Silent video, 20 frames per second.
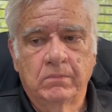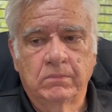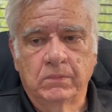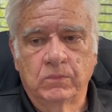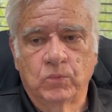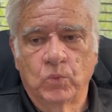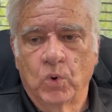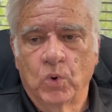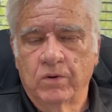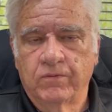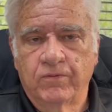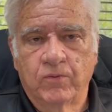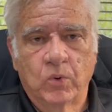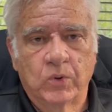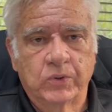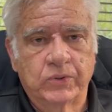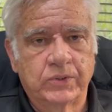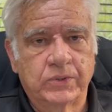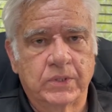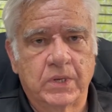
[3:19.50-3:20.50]

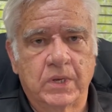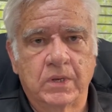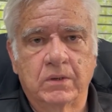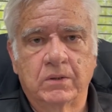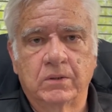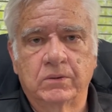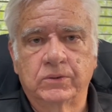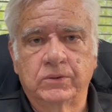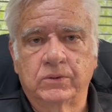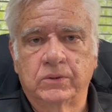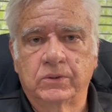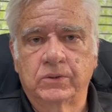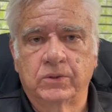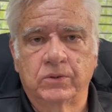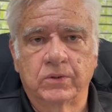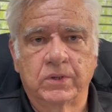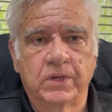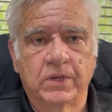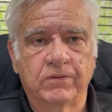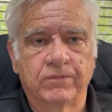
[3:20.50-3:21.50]
workforce skills or
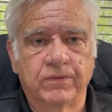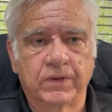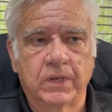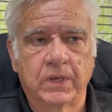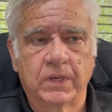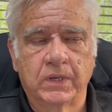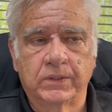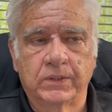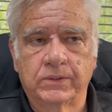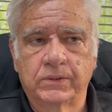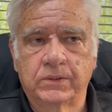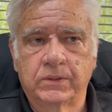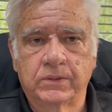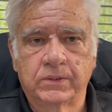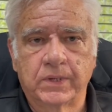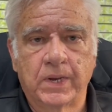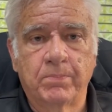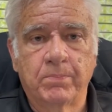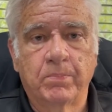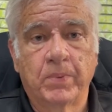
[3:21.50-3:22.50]
certificates, is
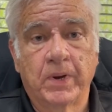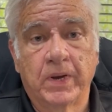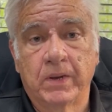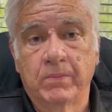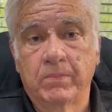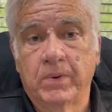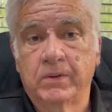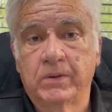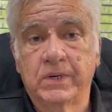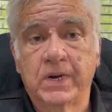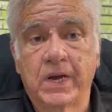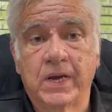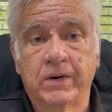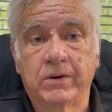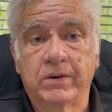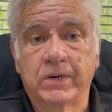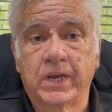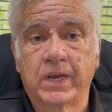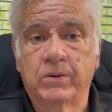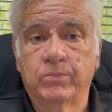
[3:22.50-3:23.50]
up by about 9
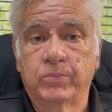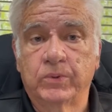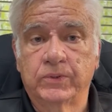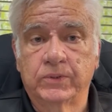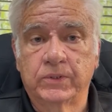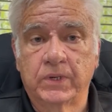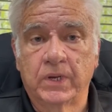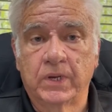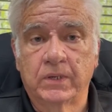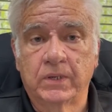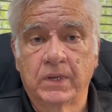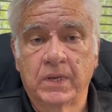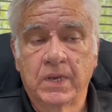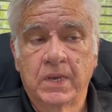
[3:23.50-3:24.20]
or 10%.